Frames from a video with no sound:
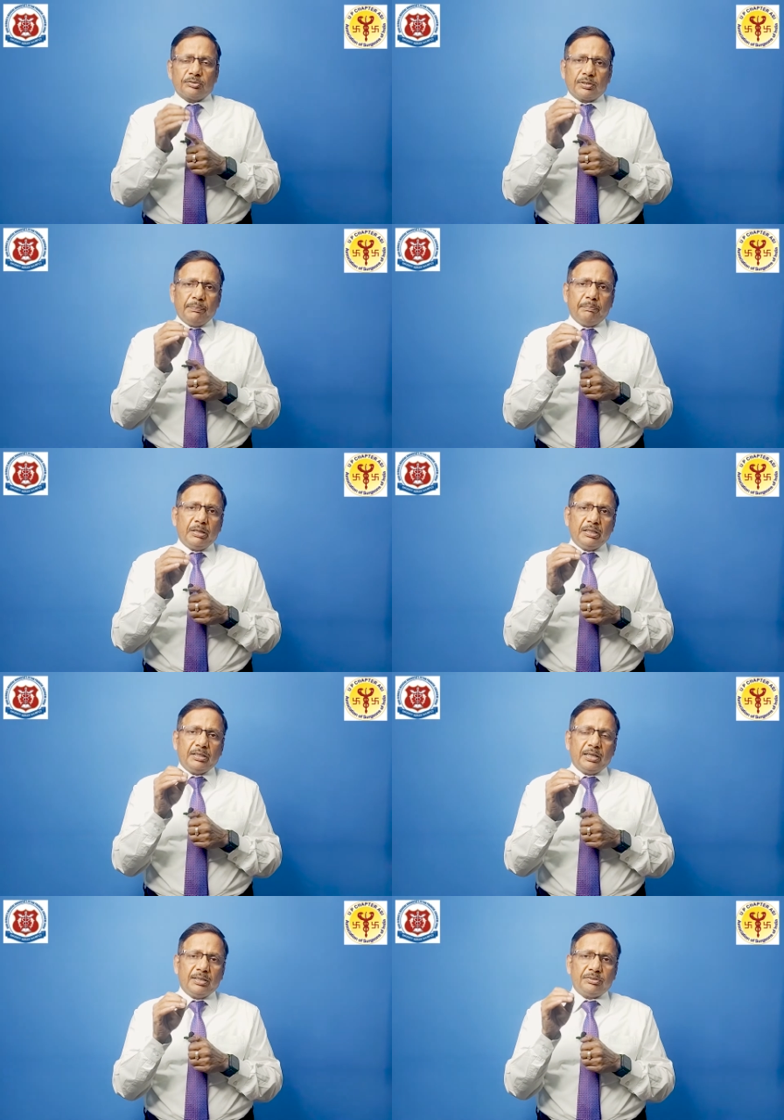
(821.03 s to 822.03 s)

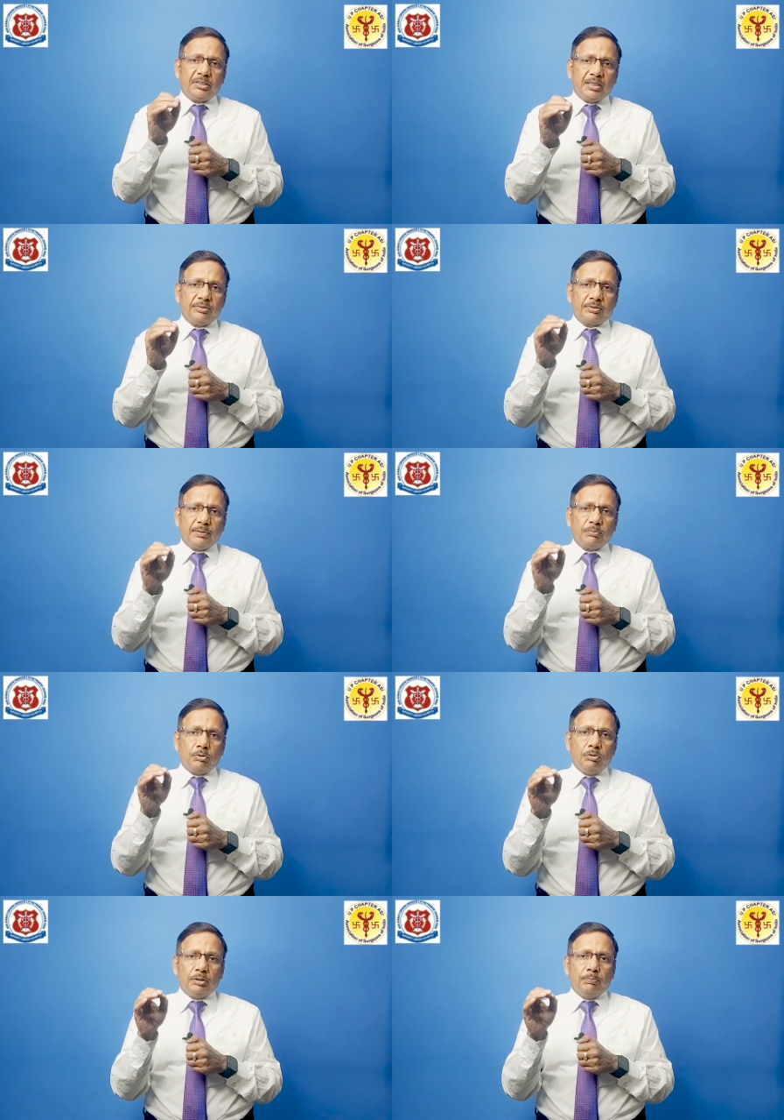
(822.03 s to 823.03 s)
Somebody has written
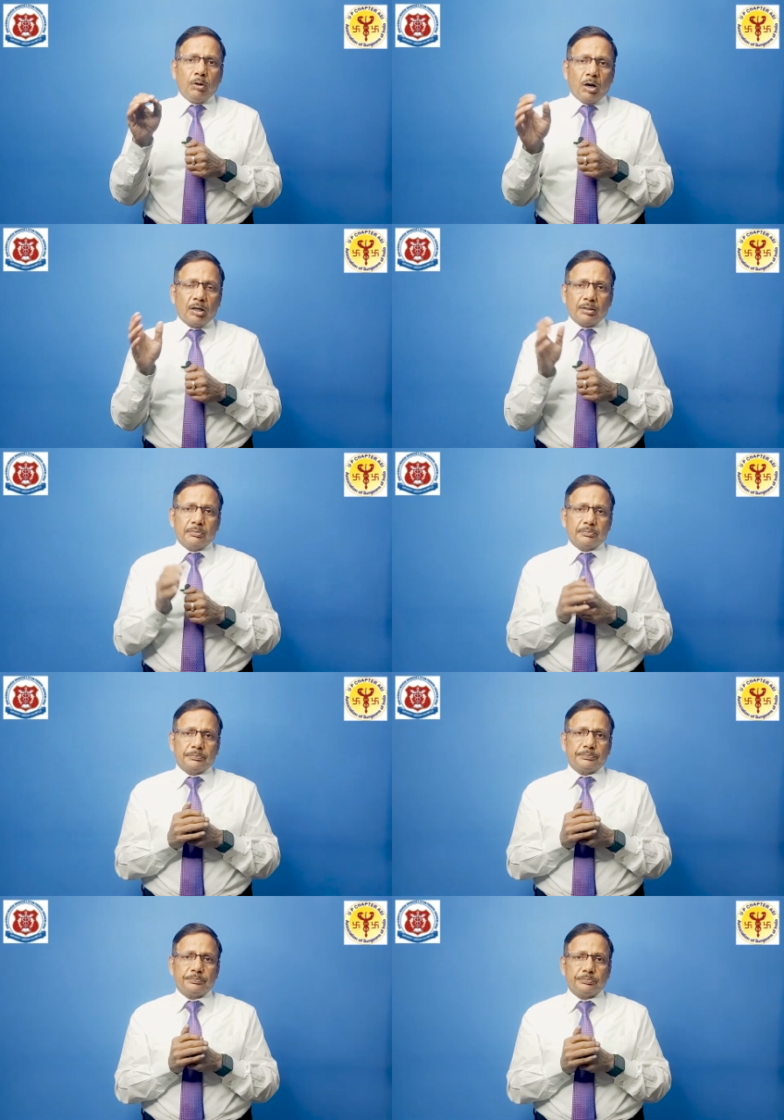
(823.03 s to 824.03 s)
some good blog.
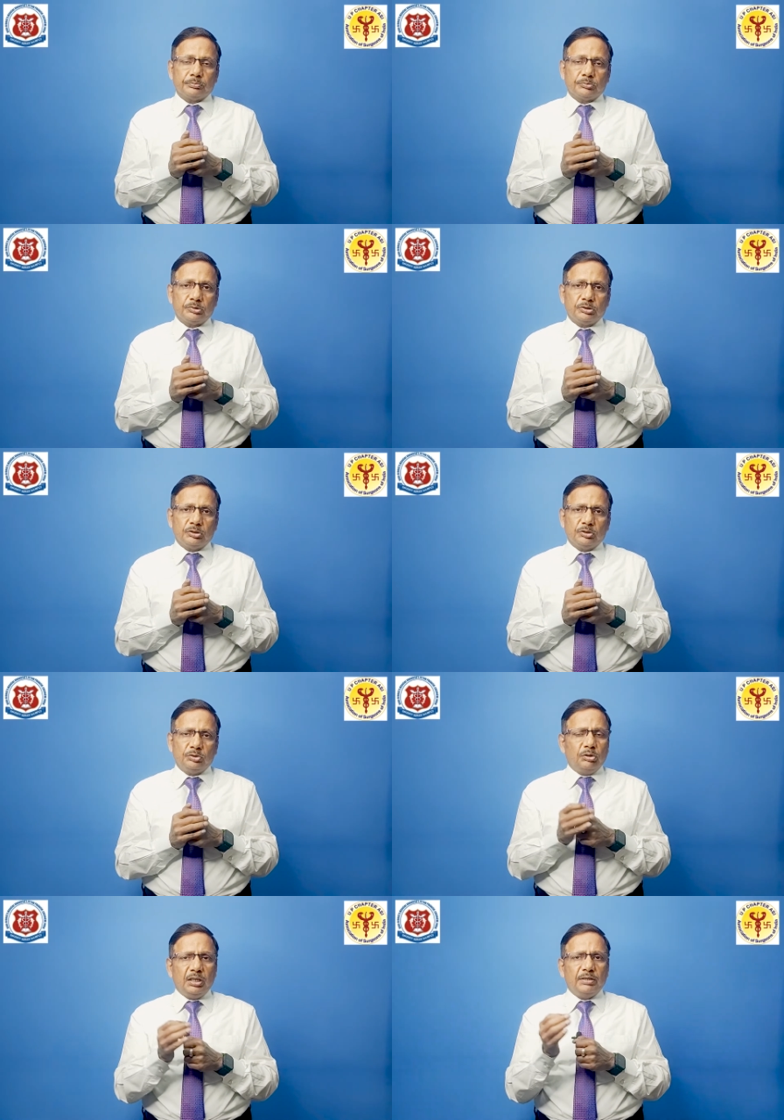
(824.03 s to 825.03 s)

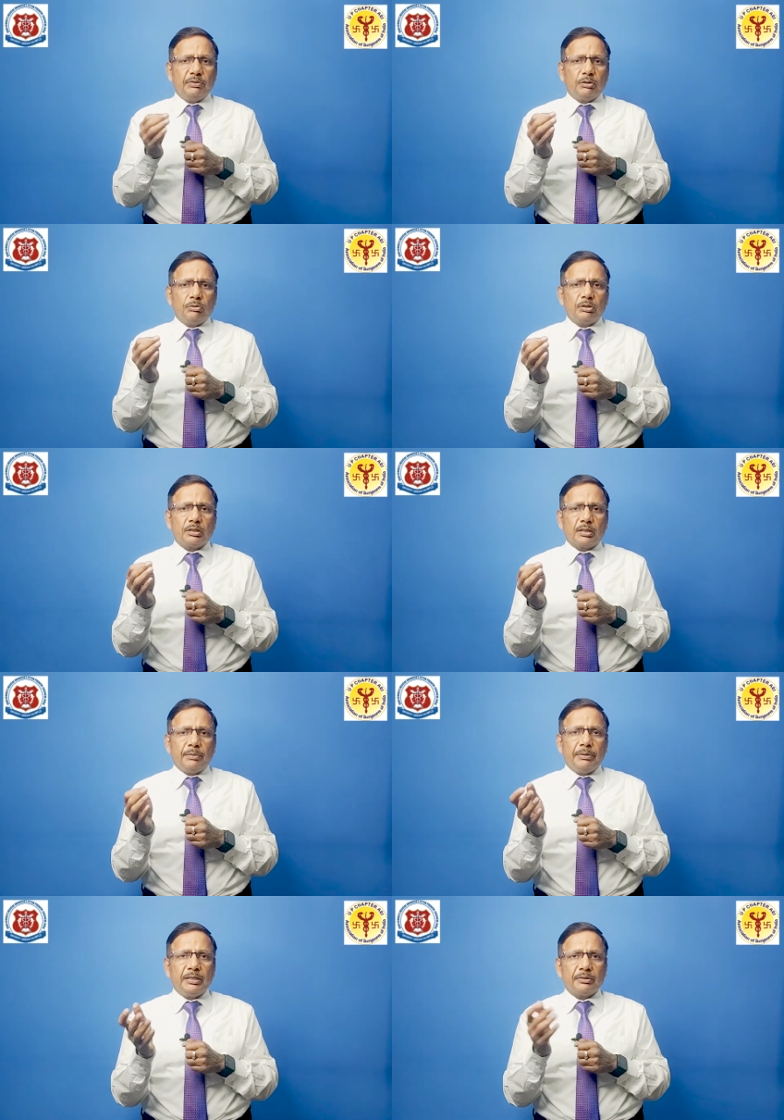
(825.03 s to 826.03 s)
You leave a good
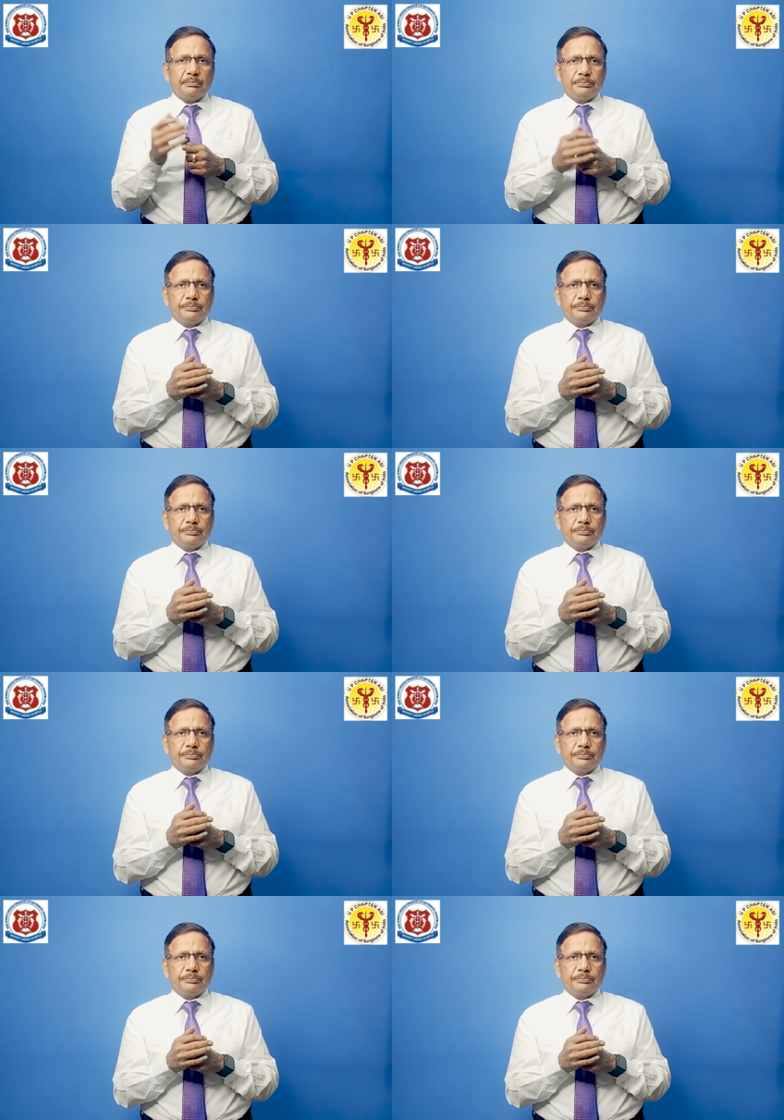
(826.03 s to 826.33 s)
comment,